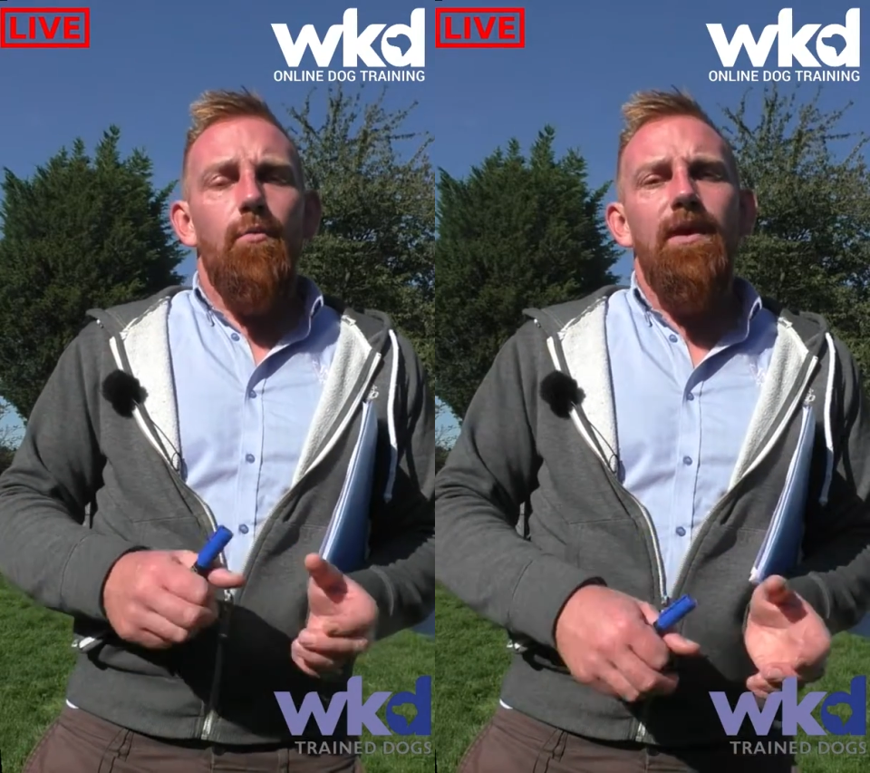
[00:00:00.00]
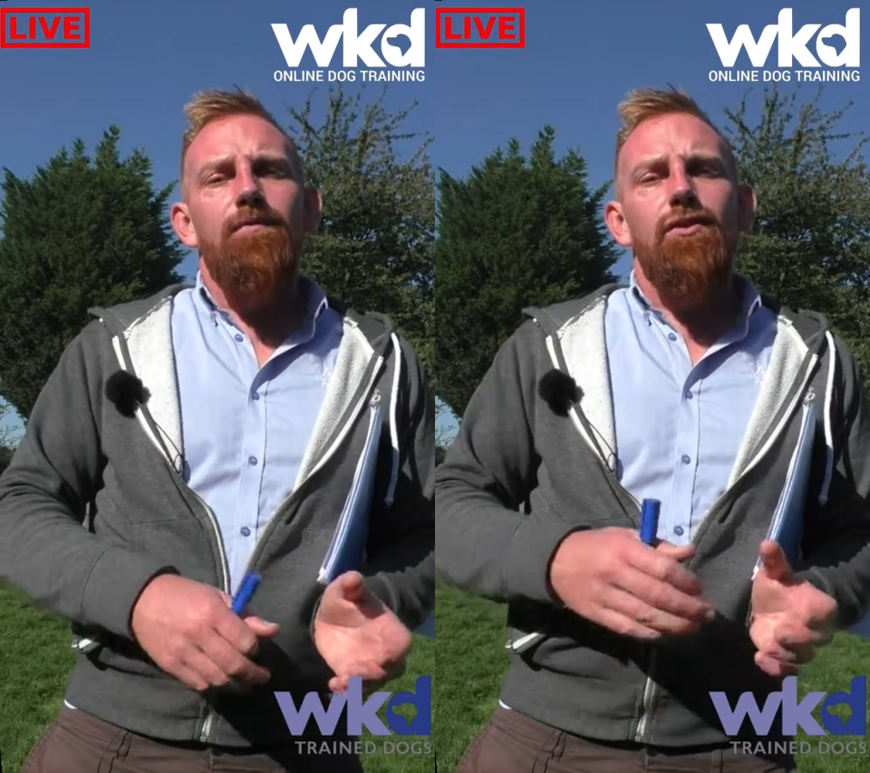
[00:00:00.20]

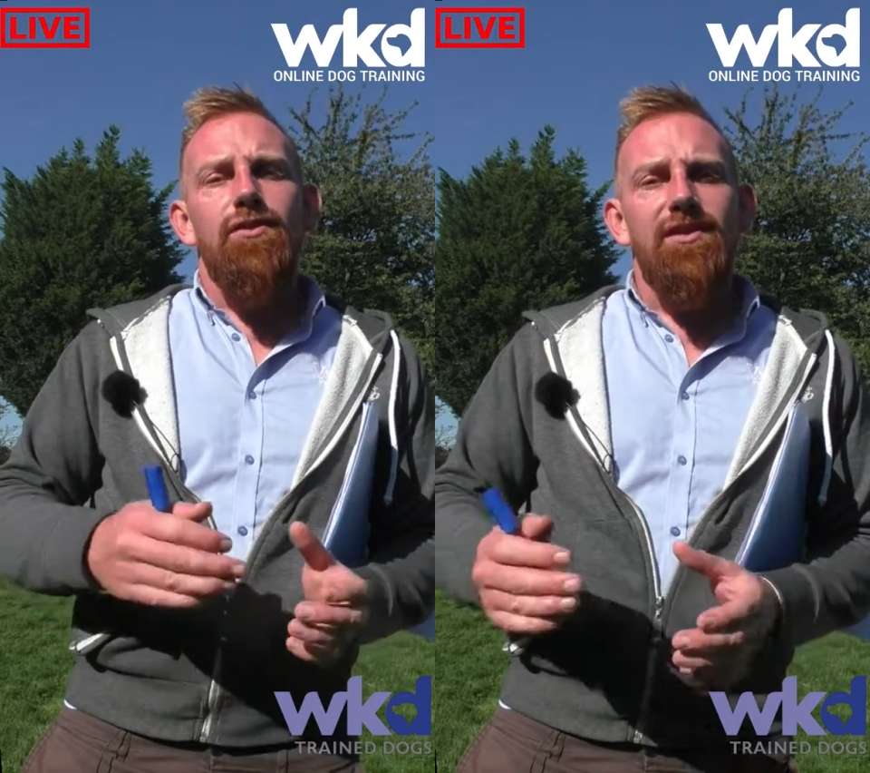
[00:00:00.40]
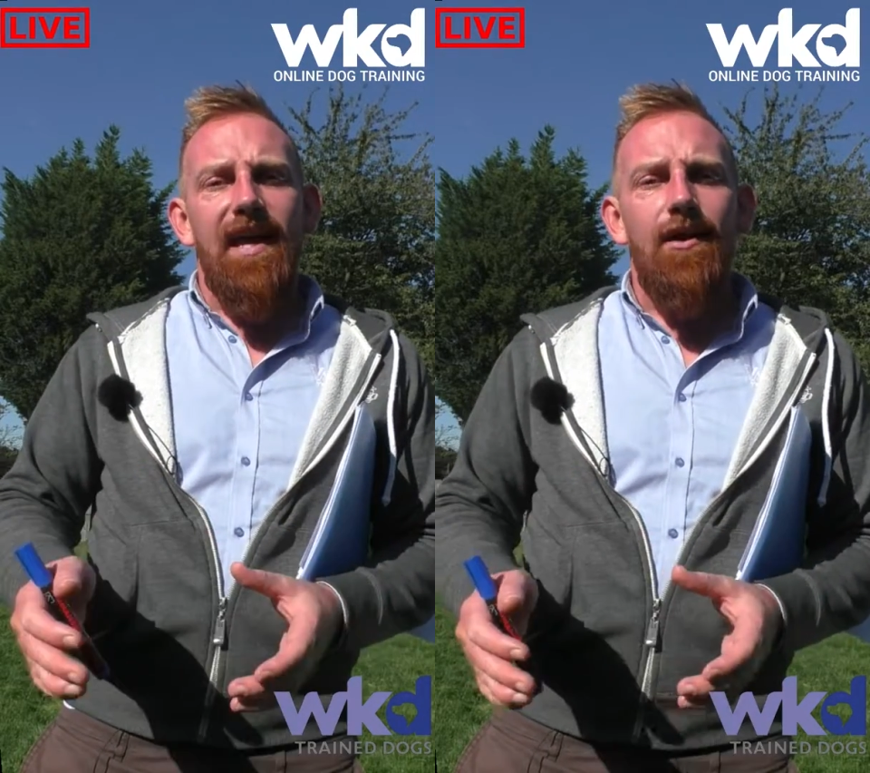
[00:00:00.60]
we've
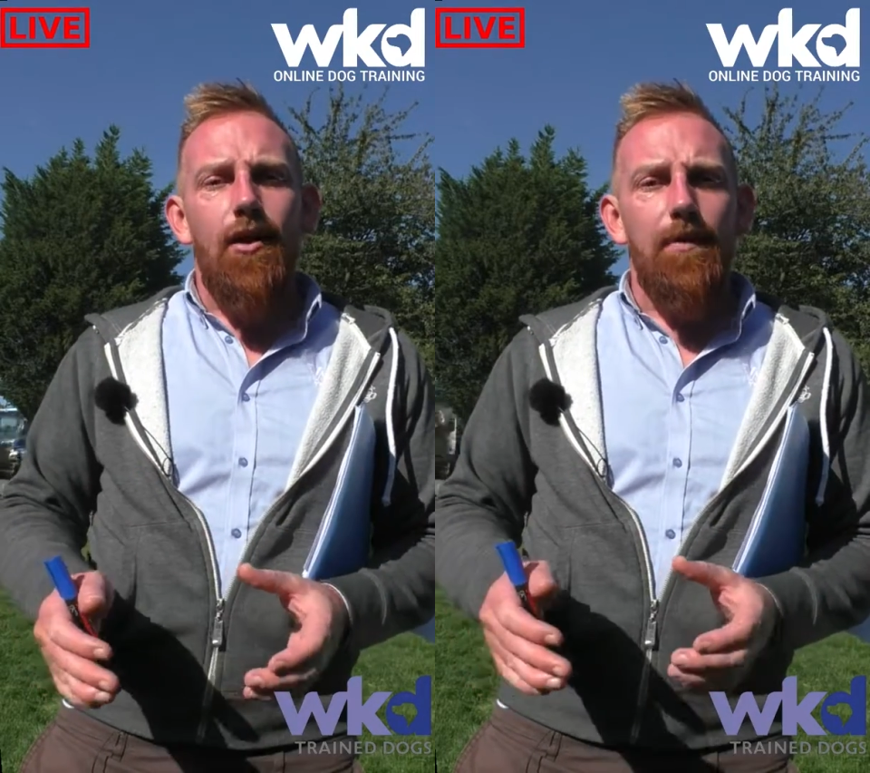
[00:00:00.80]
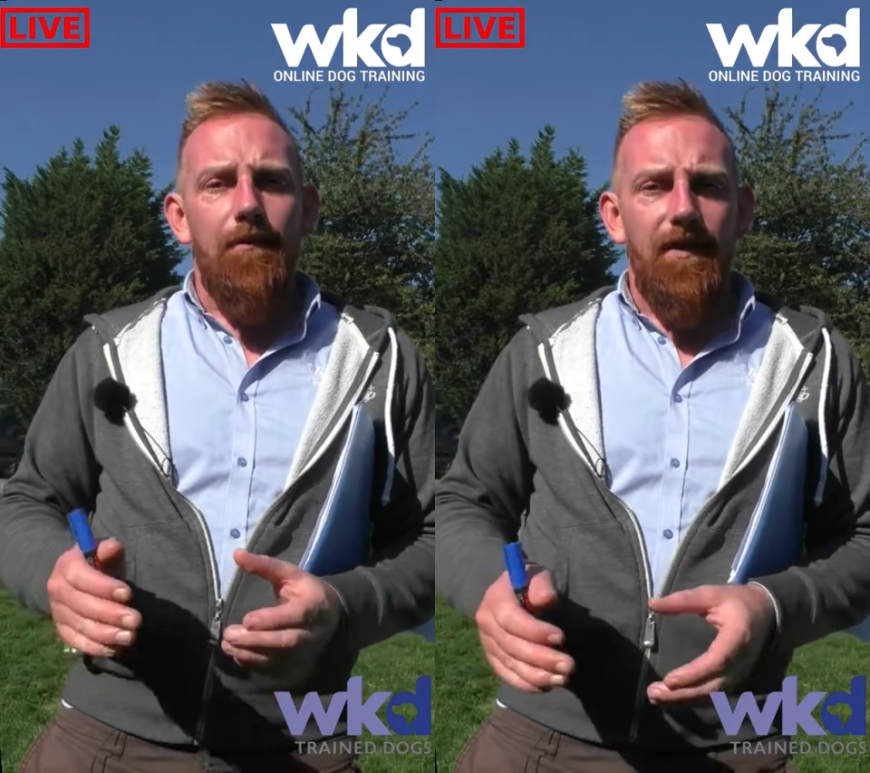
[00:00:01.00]
just set
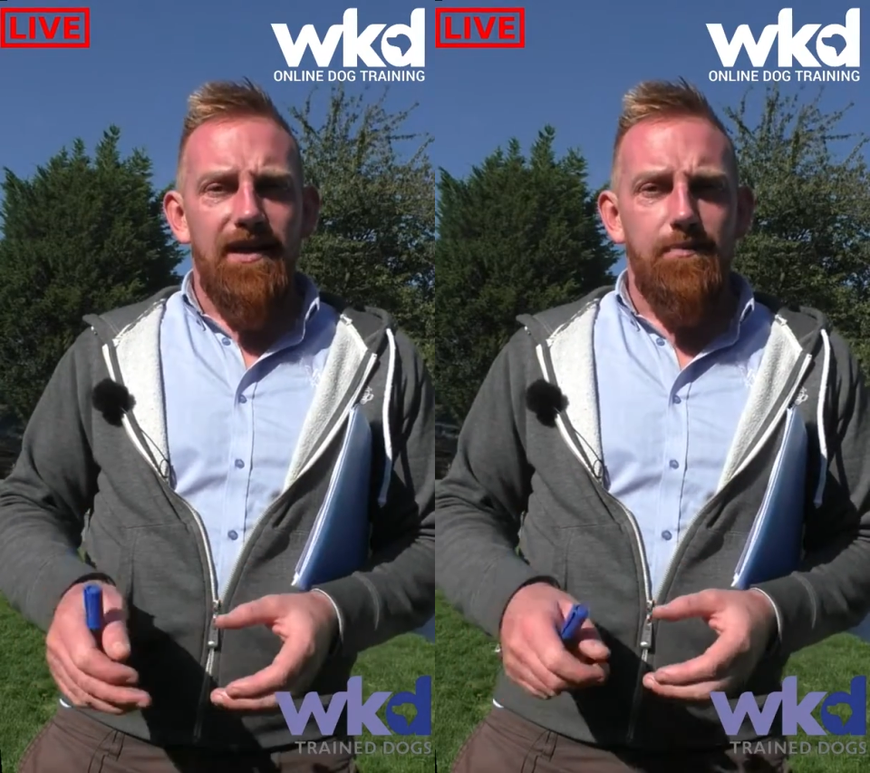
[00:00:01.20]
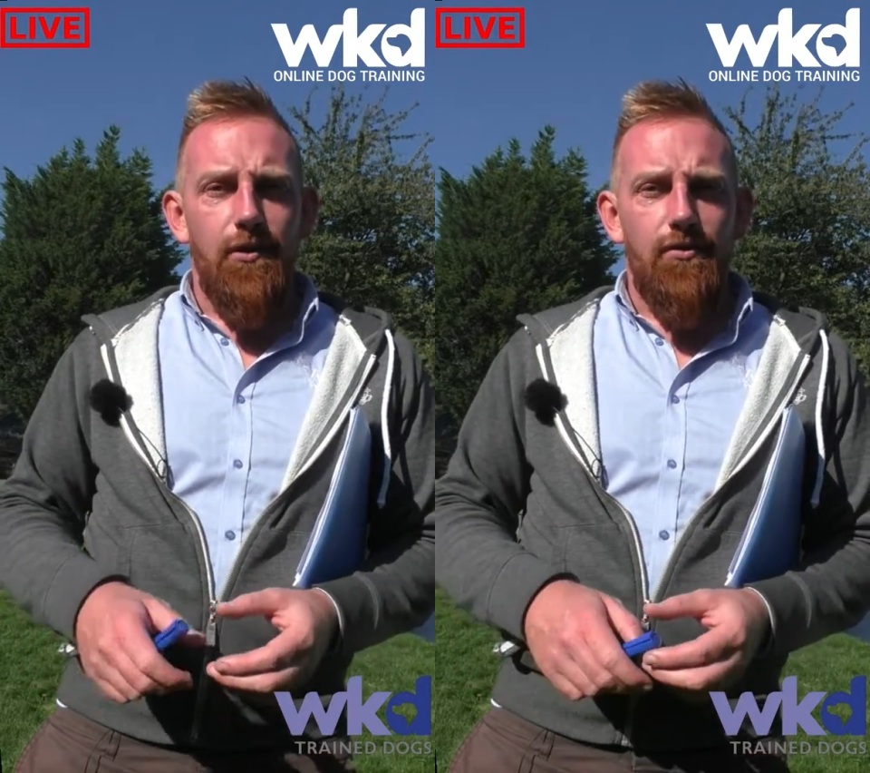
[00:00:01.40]
up a
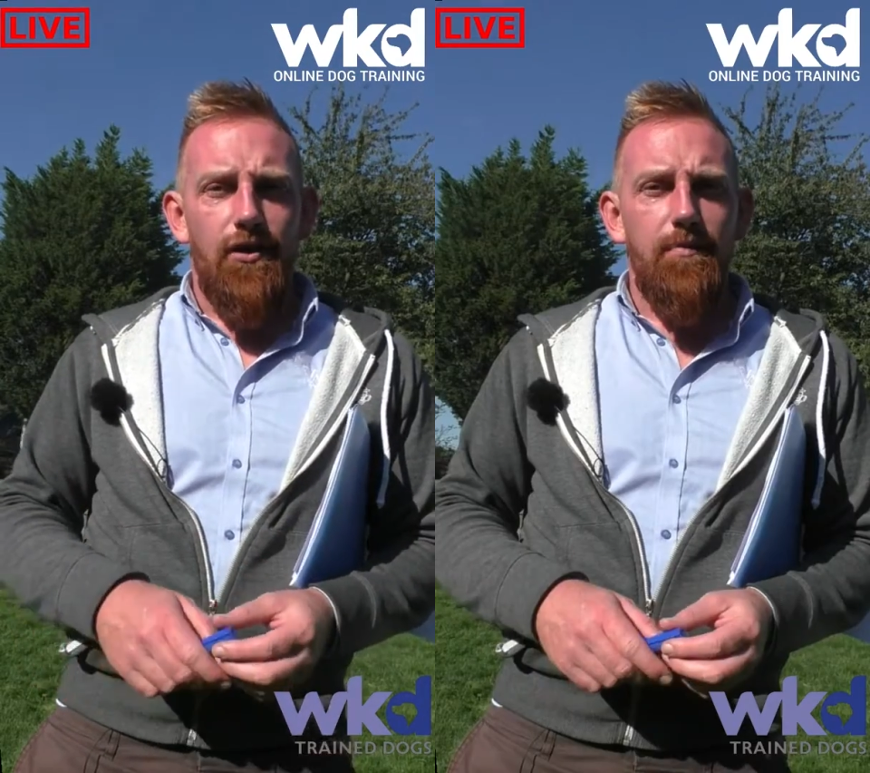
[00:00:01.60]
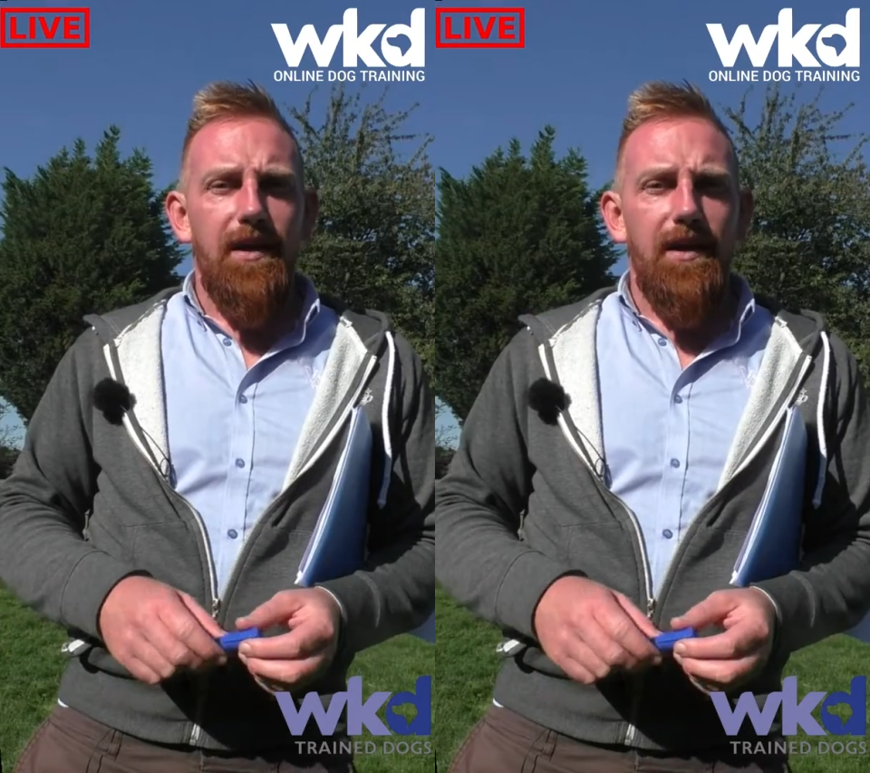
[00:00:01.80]
Facebook group,